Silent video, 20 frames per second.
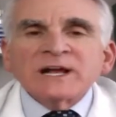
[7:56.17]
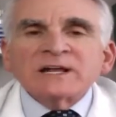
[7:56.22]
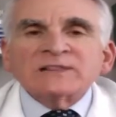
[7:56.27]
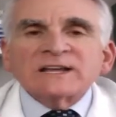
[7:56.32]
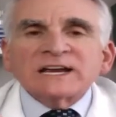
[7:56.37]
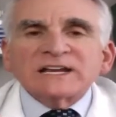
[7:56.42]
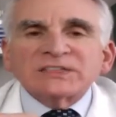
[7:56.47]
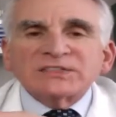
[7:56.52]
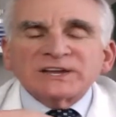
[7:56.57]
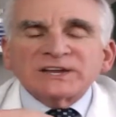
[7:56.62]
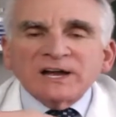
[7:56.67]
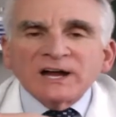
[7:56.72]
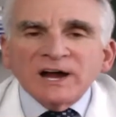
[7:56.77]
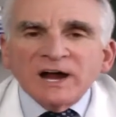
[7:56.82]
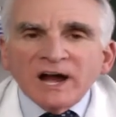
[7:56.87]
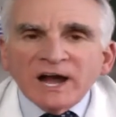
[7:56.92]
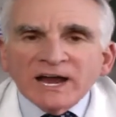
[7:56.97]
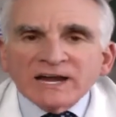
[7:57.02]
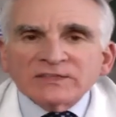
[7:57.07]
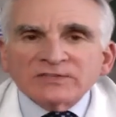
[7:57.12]
like the
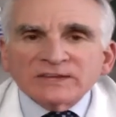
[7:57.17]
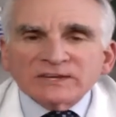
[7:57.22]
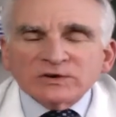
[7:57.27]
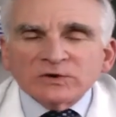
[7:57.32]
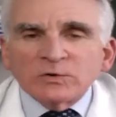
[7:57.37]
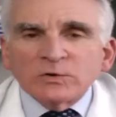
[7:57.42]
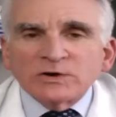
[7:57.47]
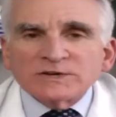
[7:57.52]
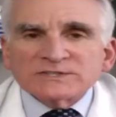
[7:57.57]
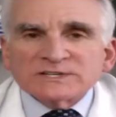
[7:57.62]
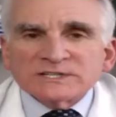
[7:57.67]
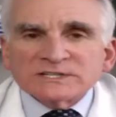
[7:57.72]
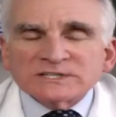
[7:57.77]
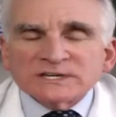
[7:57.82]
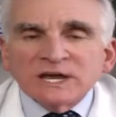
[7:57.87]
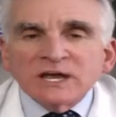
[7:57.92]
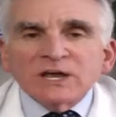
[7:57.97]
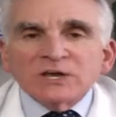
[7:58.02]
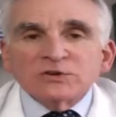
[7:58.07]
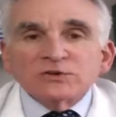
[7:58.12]
kind that causes
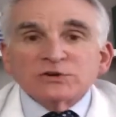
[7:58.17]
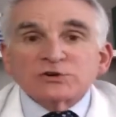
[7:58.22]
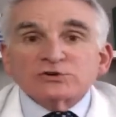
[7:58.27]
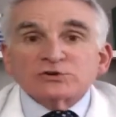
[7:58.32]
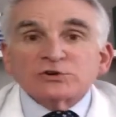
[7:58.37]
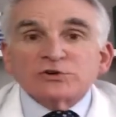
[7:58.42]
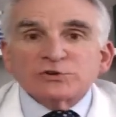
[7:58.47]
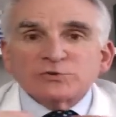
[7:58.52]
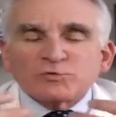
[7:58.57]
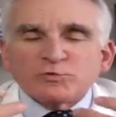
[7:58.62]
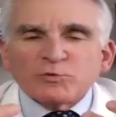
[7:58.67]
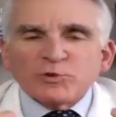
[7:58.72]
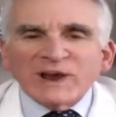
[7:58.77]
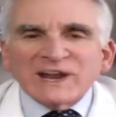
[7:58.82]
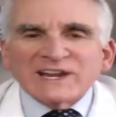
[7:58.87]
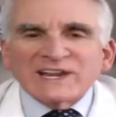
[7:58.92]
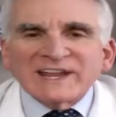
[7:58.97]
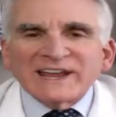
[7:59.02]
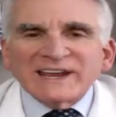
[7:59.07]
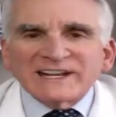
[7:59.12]
you to turn
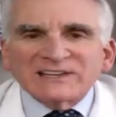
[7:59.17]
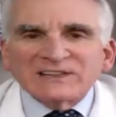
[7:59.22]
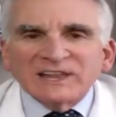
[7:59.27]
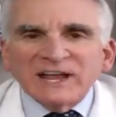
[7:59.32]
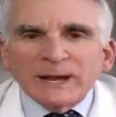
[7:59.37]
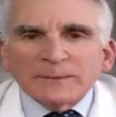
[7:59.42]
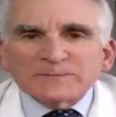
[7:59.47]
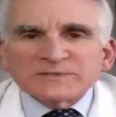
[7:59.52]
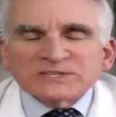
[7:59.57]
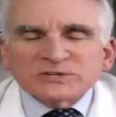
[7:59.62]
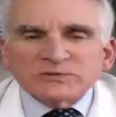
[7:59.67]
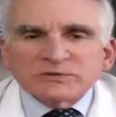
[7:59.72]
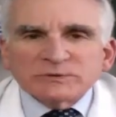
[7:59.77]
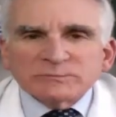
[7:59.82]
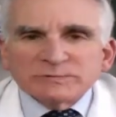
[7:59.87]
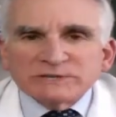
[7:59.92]
red like a lobster and